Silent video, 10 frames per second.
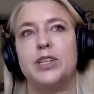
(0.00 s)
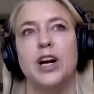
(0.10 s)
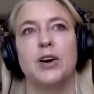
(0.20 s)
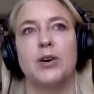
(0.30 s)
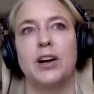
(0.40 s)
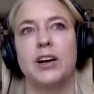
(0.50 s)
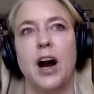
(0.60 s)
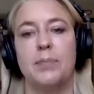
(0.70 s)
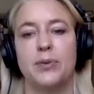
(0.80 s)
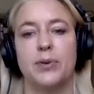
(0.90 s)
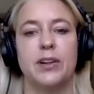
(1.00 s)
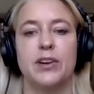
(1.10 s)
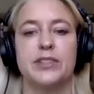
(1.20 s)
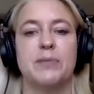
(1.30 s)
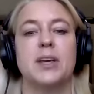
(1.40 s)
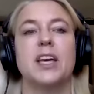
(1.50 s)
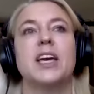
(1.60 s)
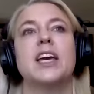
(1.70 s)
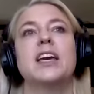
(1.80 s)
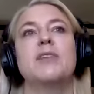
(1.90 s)
show or a cop thriller or something,
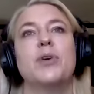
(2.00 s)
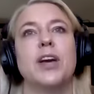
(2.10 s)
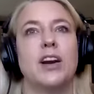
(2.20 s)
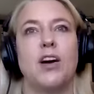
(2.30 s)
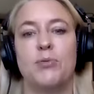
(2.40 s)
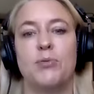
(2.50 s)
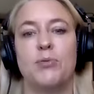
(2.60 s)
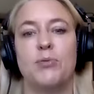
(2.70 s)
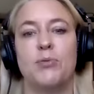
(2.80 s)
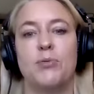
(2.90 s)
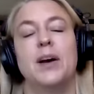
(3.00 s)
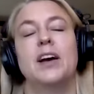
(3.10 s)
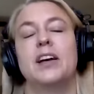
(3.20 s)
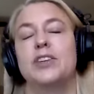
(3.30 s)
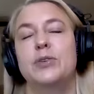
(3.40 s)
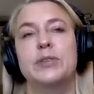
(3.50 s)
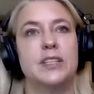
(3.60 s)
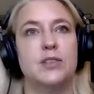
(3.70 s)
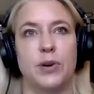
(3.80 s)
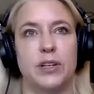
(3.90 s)
he will get all revved up. News
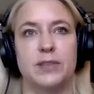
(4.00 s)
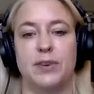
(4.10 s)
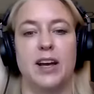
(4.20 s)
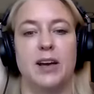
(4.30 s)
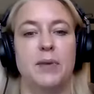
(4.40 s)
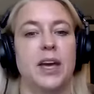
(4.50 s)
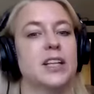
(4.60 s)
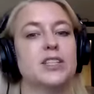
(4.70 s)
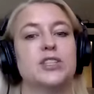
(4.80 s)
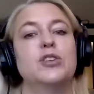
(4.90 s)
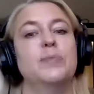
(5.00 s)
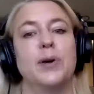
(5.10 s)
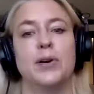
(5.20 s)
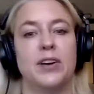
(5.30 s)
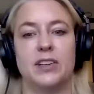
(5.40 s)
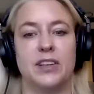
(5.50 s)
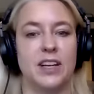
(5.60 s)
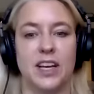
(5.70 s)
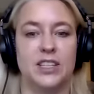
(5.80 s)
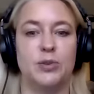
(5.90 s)
is the worst for him. He gets super
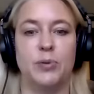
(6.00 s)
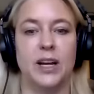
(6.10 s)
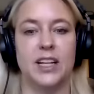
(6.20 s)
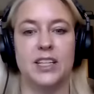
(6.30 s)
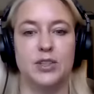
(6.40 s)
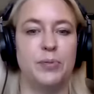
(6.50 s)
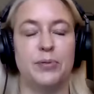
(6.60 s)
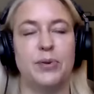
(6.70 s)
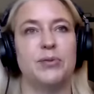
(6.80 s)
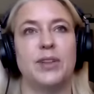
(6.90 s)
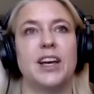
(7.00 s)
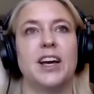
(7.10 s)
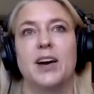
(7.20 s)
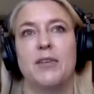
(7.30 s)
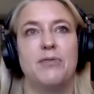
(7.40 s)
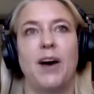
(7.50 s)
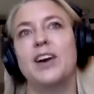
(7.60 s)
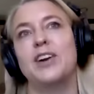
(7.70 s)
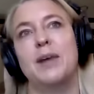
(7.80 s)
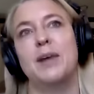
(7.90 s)
into it and super like
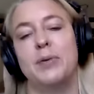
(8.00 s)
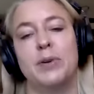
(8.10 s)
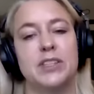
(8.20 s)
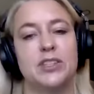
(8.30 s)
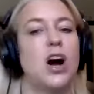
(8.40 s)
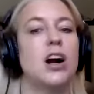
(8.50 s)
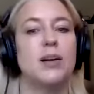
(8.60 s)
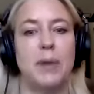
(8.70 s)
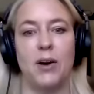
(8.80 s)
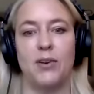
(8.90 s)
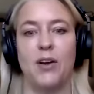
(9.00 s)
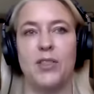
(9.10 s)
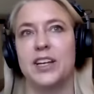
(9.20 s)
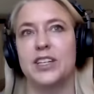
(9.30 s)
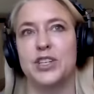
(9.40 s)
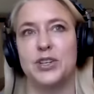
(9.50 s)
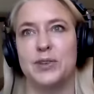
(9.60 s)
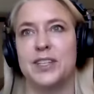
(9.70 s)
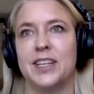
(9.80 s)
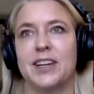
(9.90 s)
fired up and he wants to talk about all the
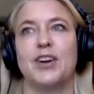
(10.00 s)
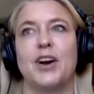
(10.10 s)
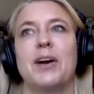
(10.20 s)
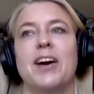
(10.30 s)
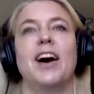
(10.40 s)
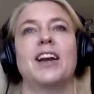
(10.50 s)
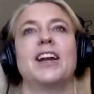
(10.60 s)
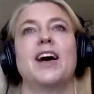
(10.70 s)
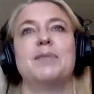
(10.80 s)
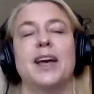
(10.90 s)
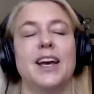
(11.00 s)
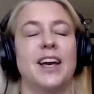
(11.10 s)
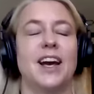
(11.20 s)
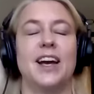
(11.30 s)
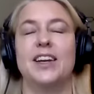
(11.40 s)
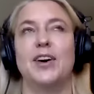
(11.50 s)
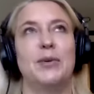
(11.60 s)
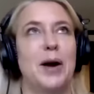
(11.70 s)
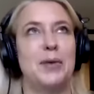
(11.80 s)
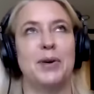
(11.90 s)
issues that are going on. And I'm like,
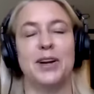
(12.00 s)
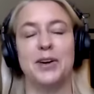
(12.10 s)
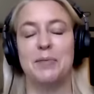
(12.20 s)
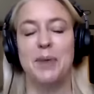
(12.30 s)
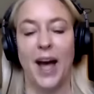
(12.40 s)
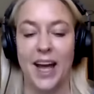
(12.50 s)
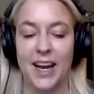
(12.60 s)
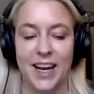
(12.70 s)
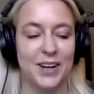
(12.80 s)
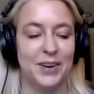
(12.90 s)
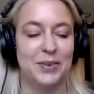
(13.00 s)
no, I want to go to bed. I